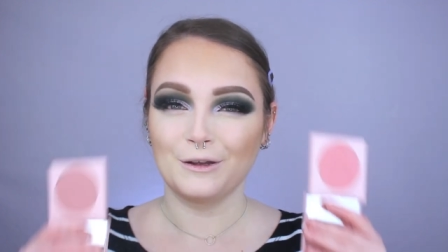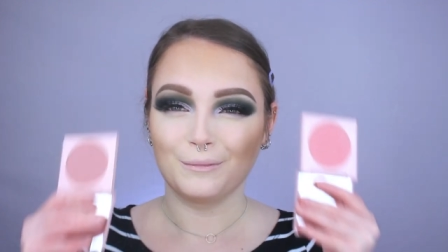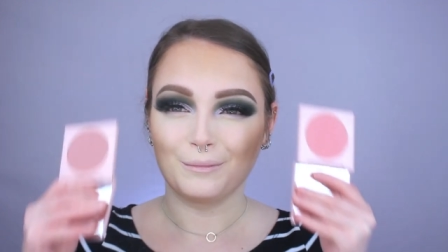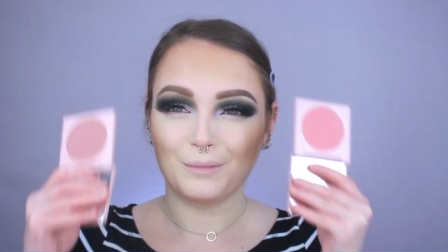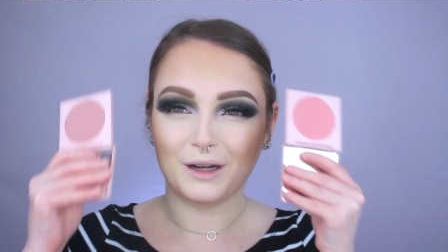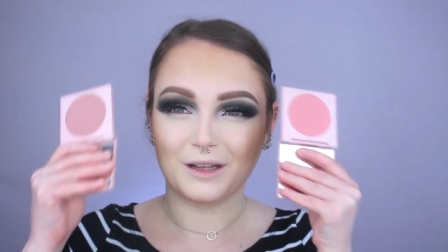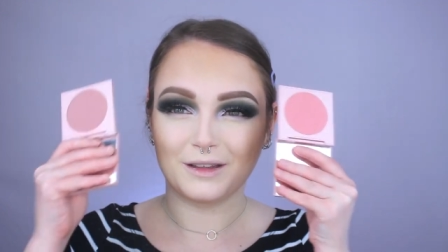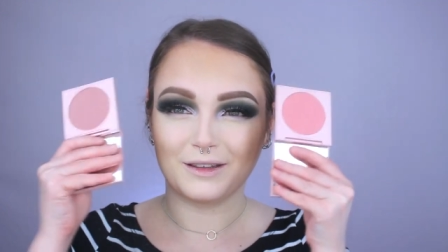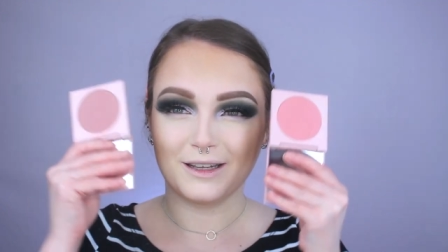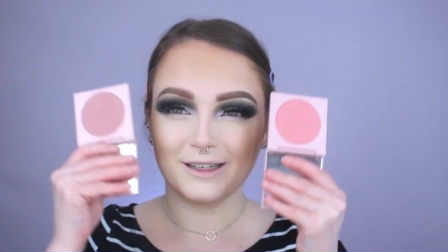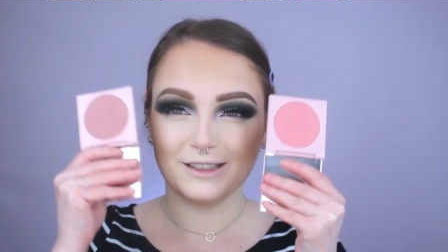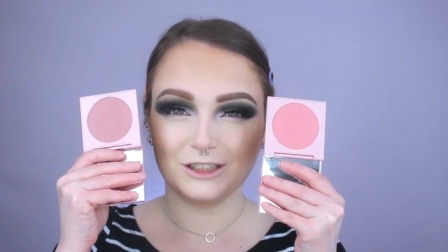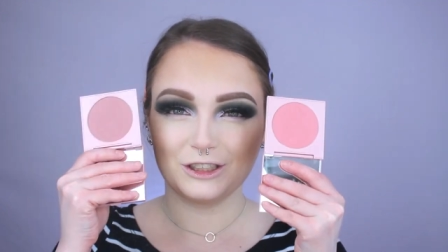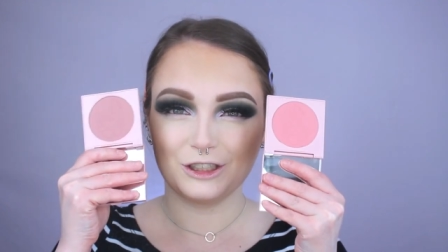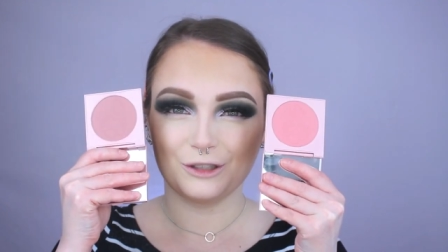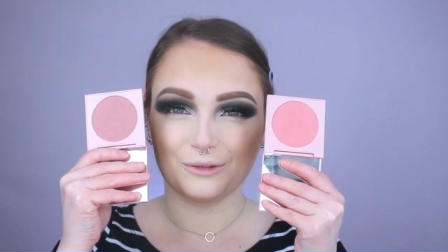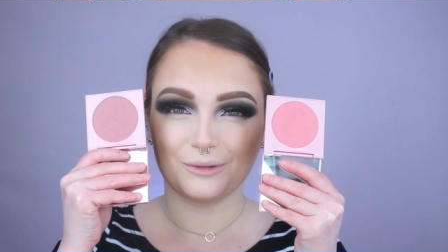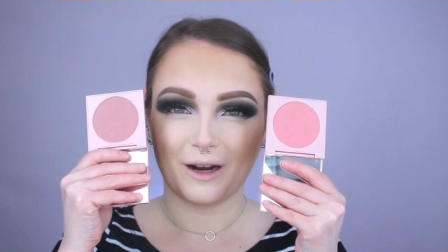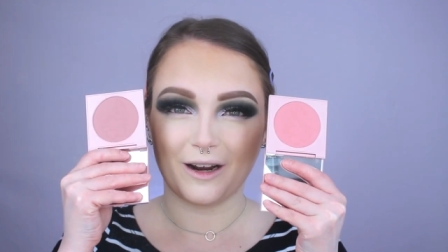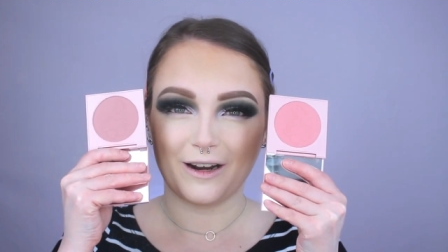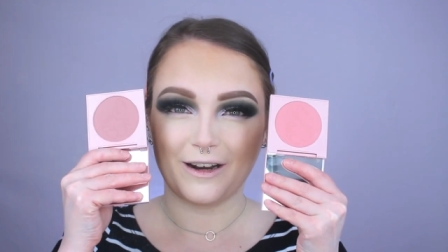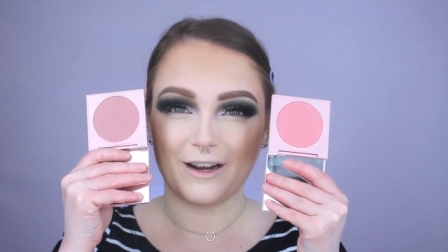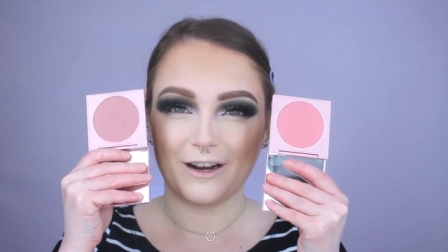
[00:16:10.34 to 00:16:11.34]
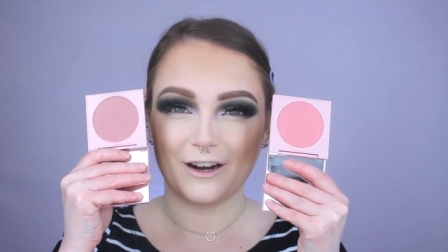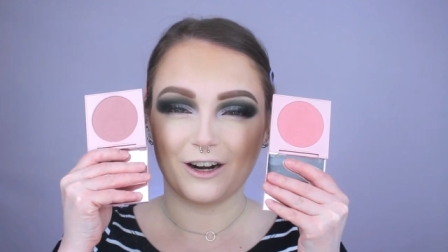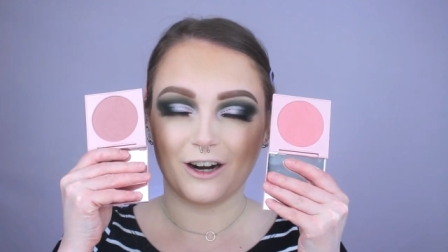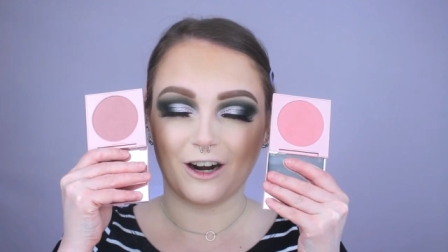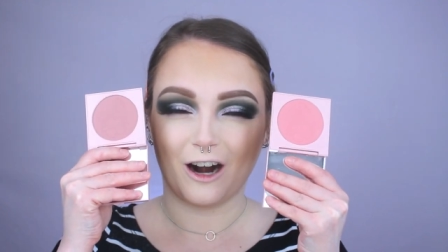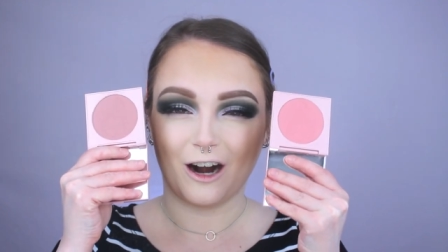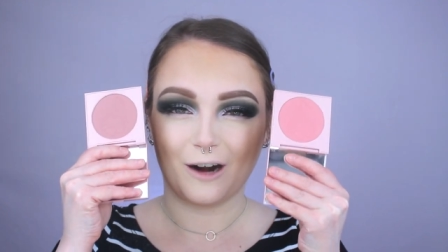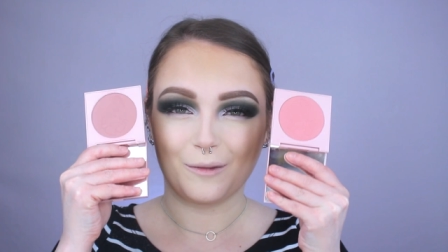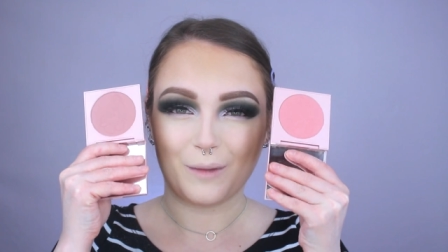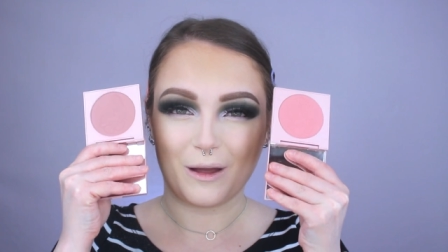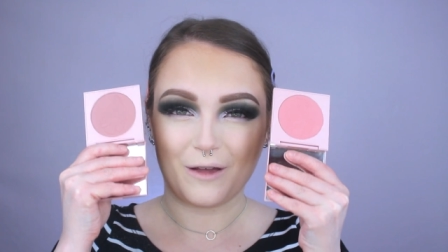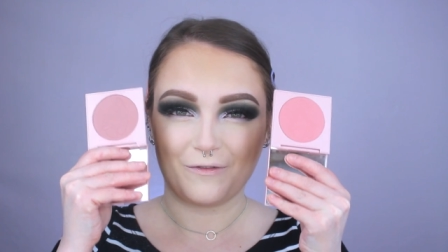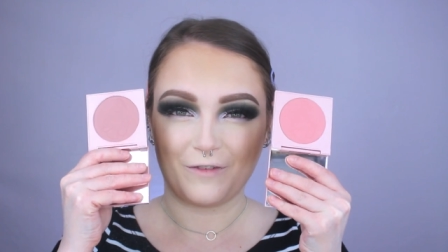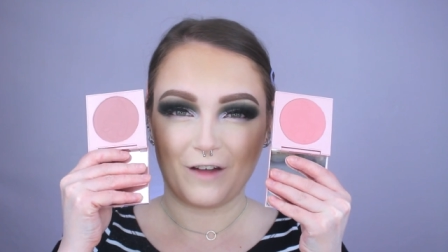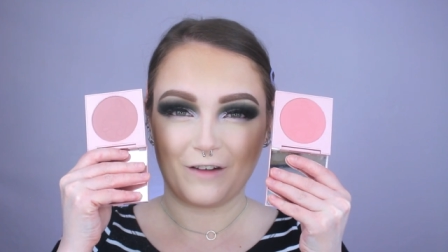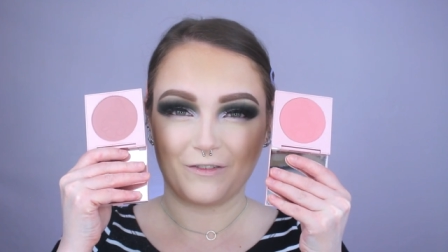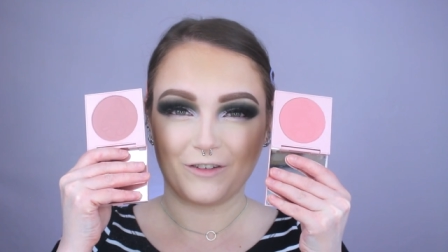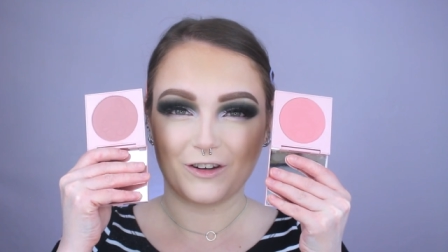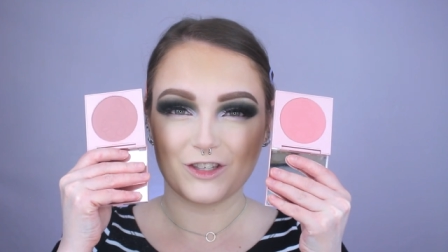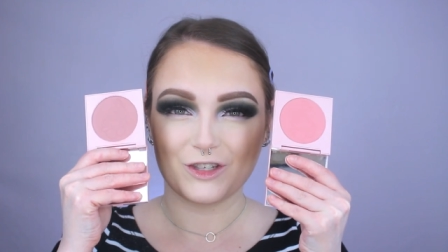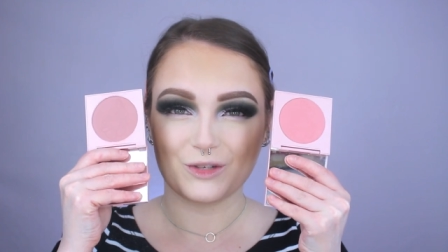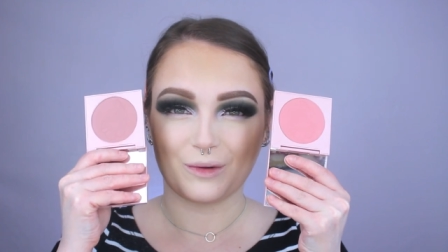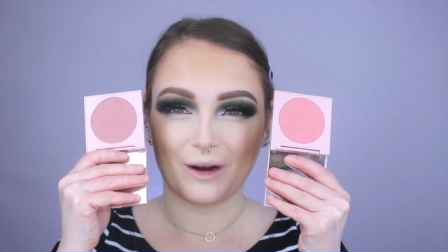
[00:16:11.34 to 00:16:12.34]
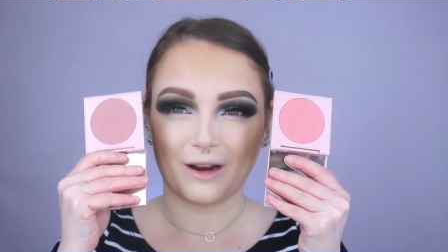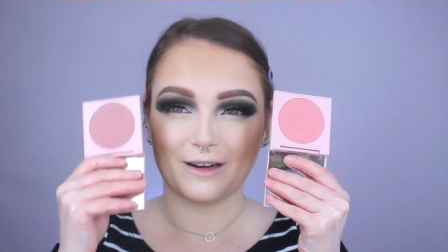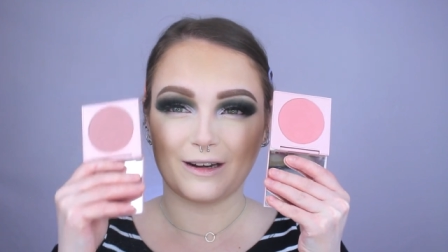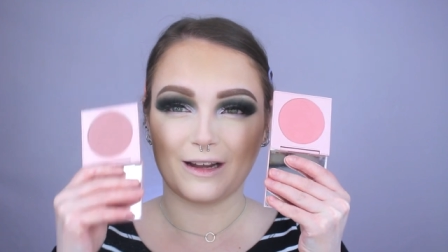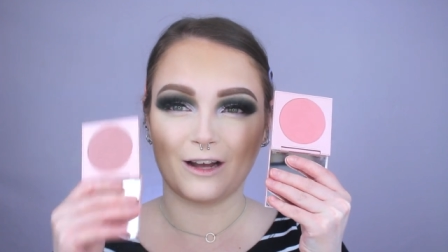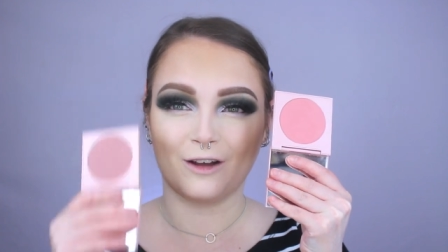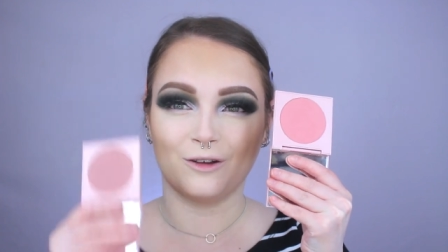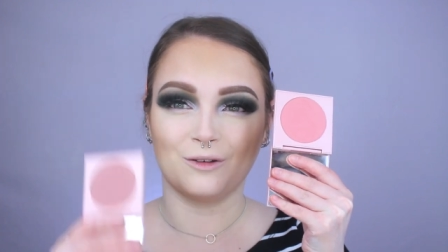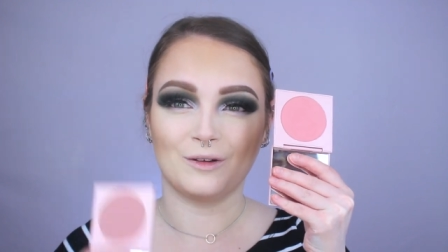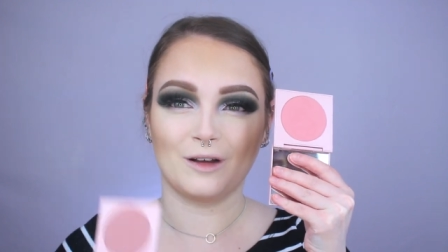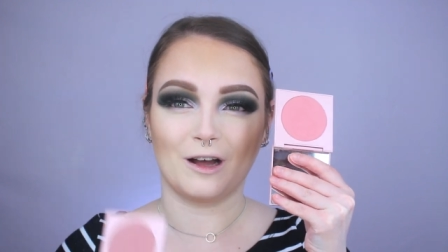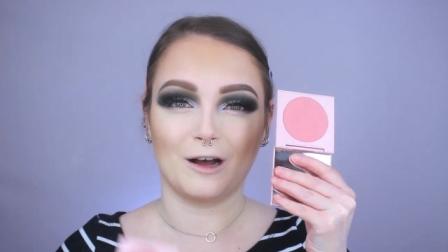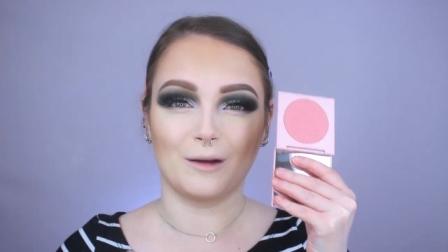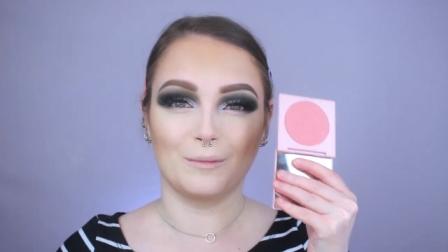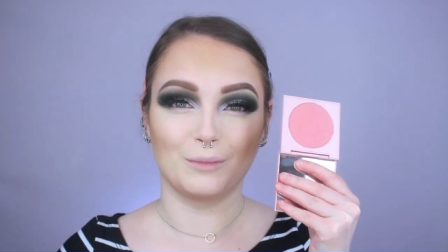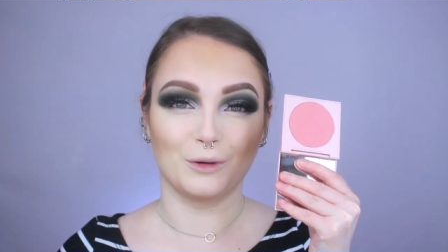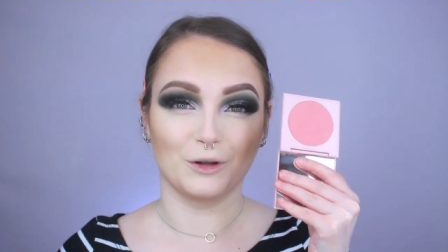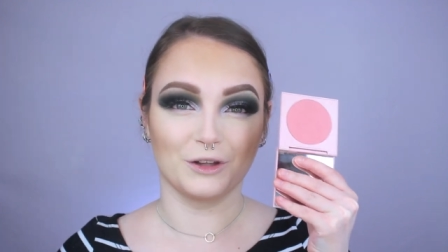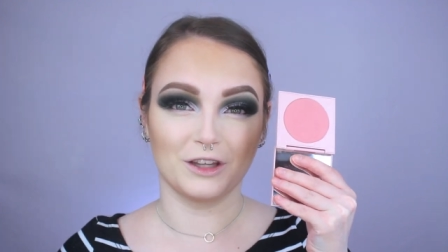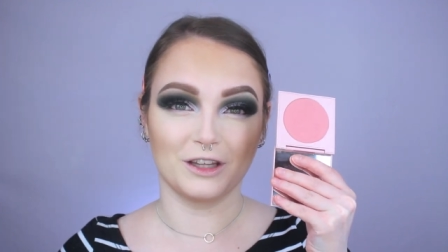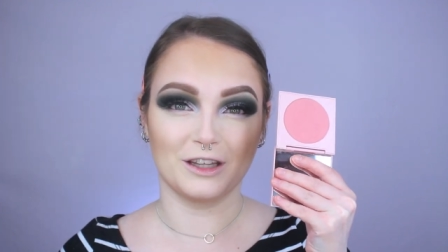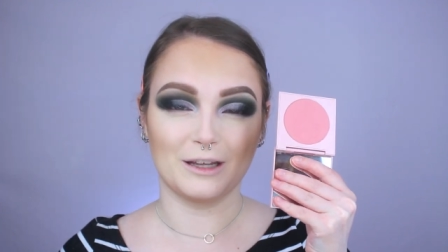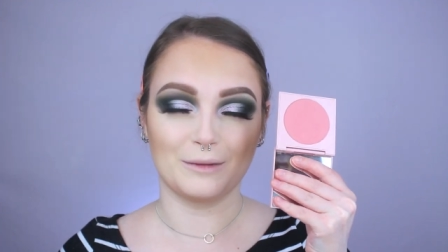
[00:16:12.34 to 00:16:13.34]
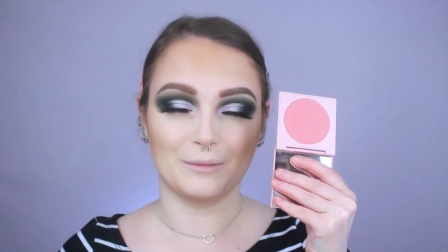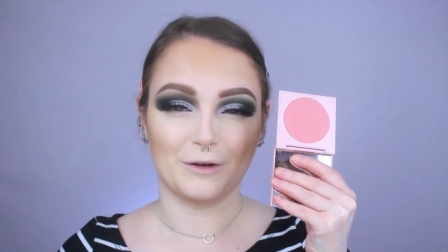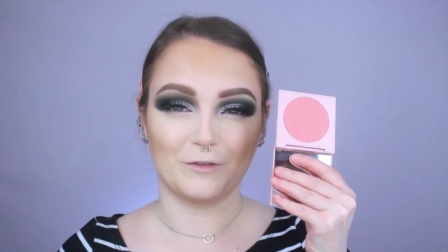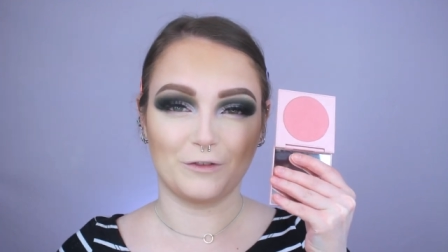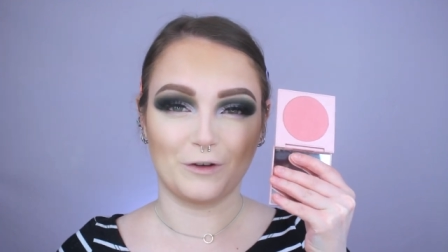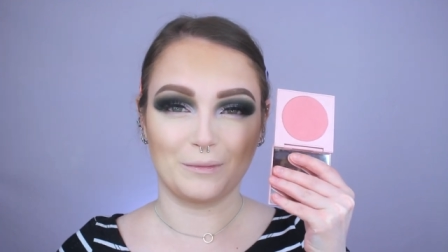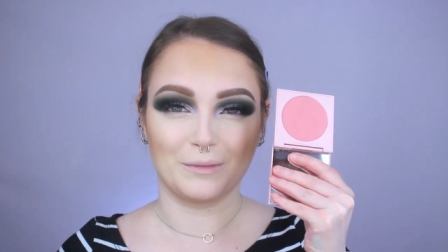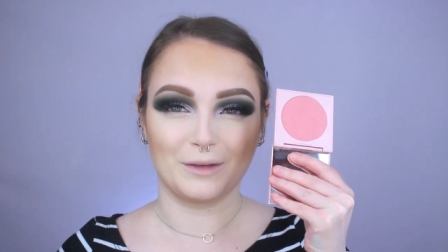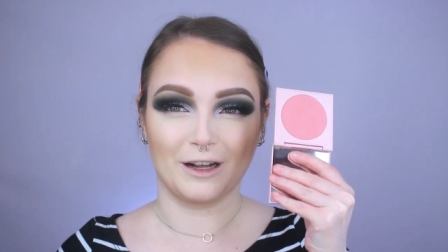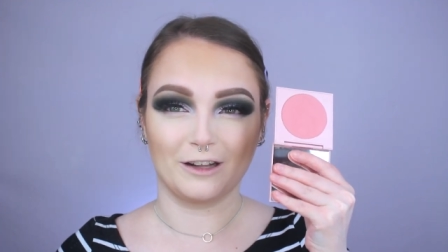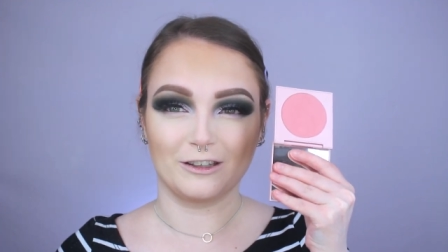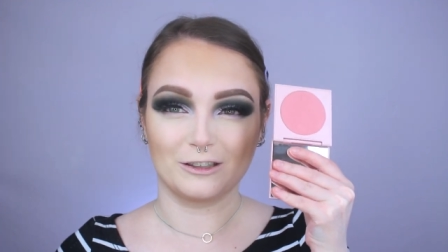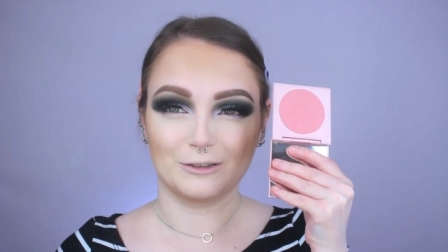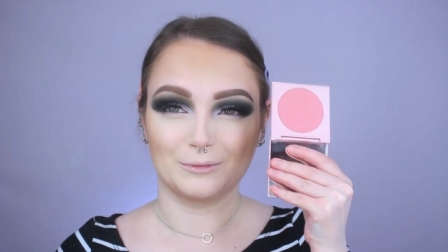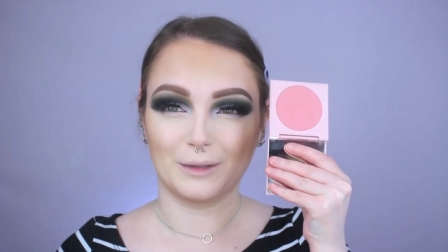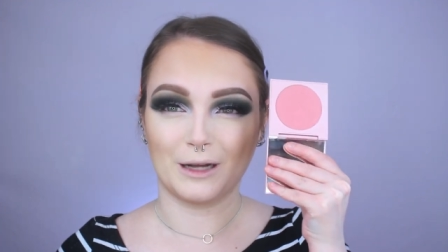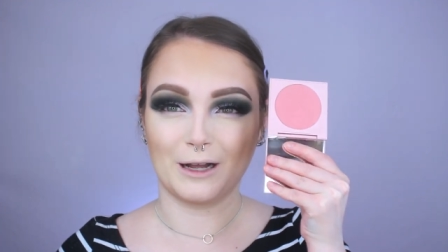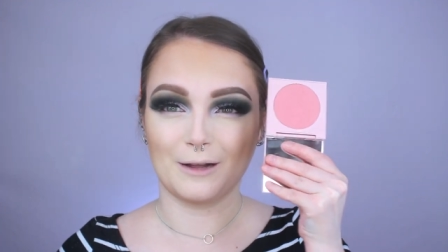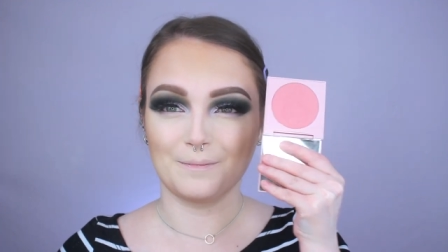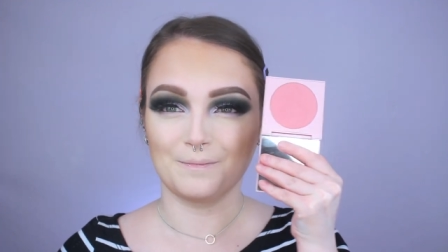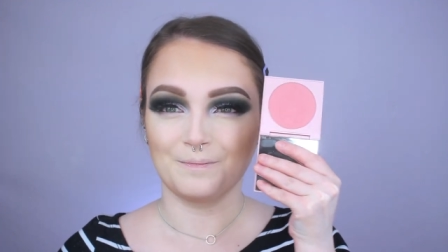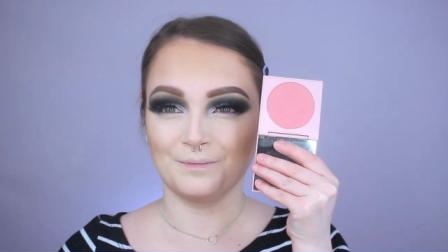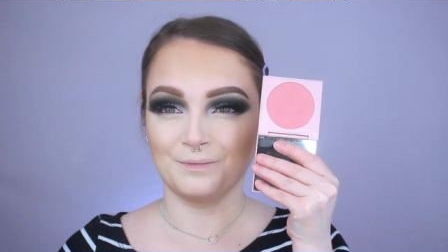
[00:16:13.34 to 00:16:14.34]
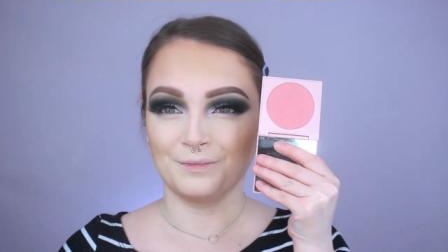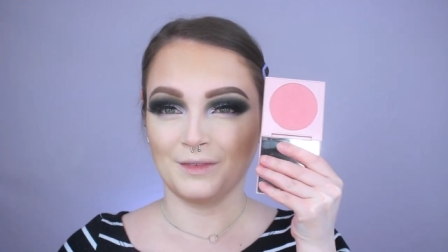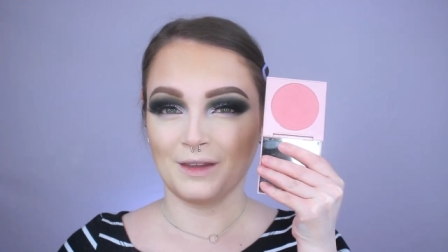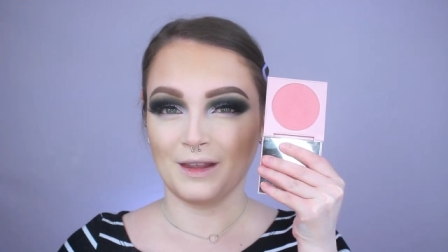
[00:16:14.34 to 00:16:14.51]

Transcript: But these two right here are my favorites right now. Um, both of them are from ColourPop.